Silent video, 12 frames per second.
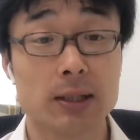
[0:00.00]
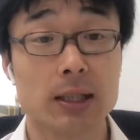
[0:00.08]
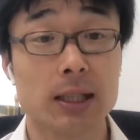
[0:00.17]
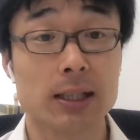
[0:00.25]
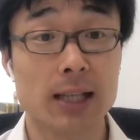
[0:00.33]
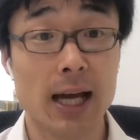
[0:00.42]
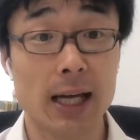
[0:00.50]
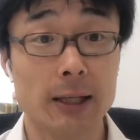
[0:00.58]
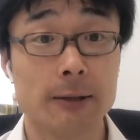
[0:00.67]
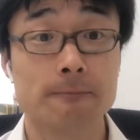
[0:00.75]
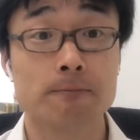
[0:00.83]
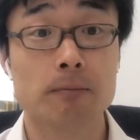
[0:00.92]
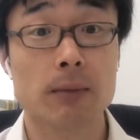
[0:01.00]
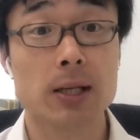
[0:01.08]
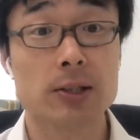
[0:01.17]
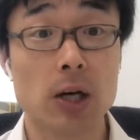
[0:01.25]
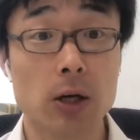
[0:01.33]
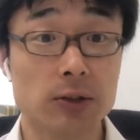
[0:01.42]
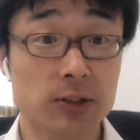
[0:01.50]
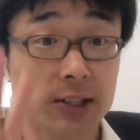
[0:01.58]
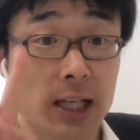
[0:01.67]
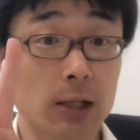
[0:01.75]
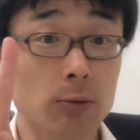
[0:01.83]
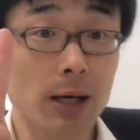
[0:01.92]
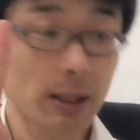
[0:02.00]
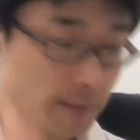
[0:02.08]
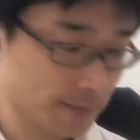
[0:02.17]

a day. So second one,